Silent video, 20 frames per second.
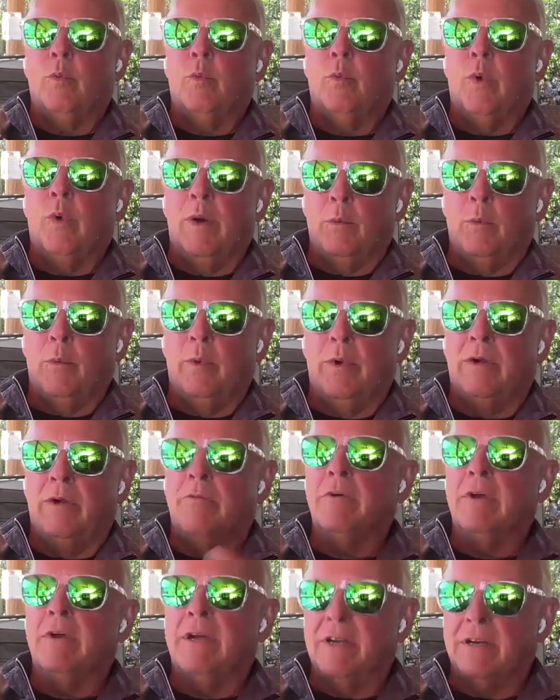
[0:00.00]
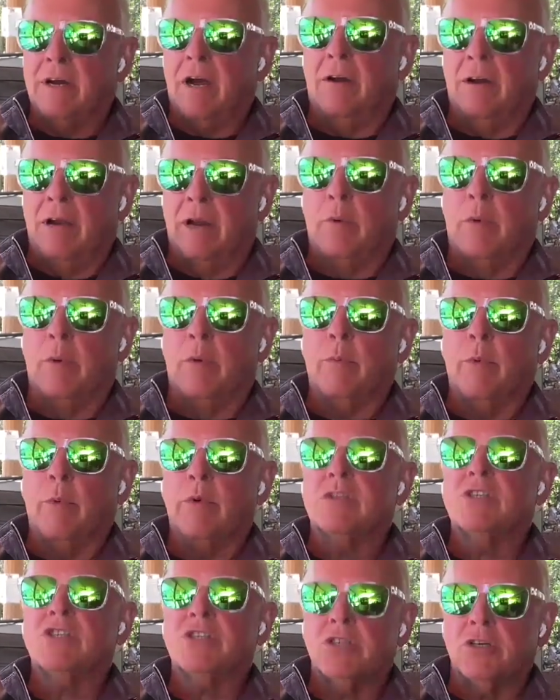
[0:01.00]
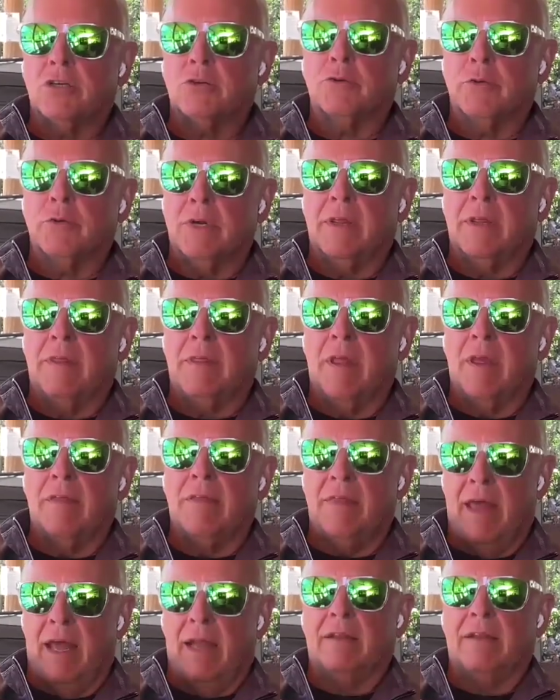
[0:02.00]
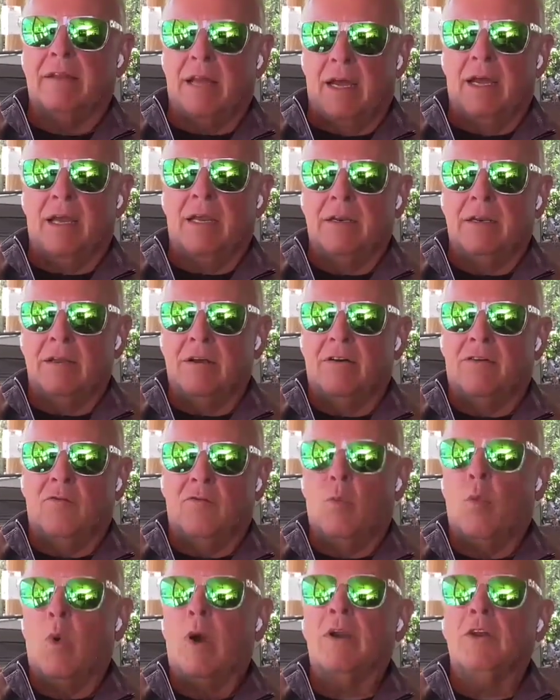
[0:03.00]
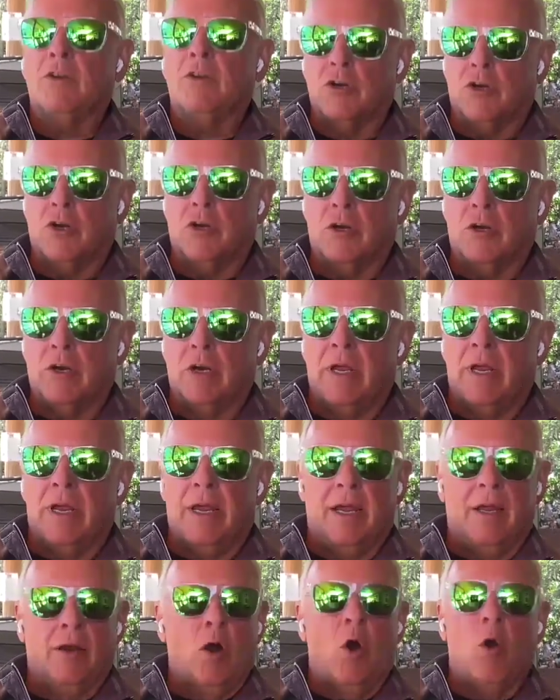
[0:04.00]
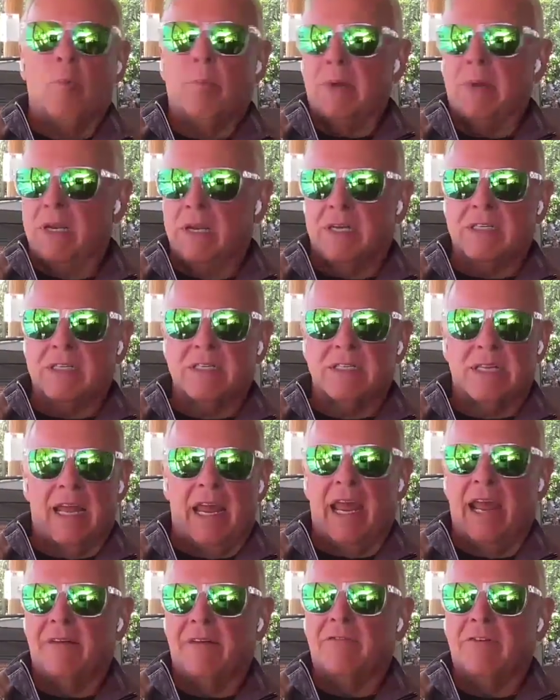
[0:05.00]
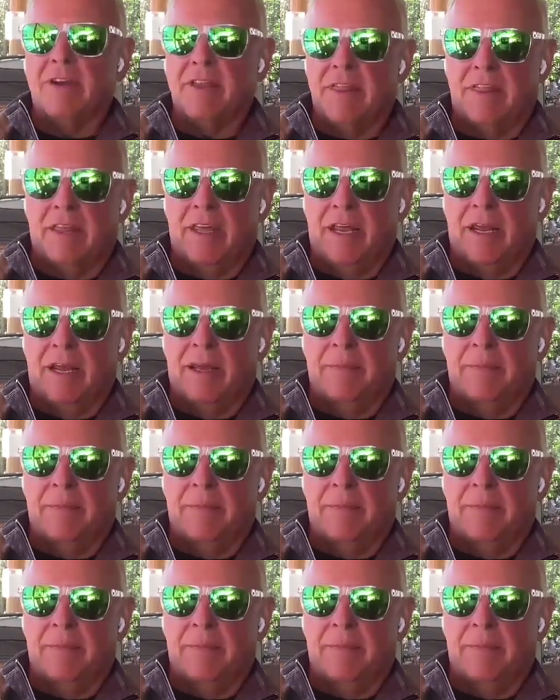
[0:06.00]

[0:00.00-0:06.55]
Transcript: when we reincarnate when we're children, that kind of wonder and openness to everything.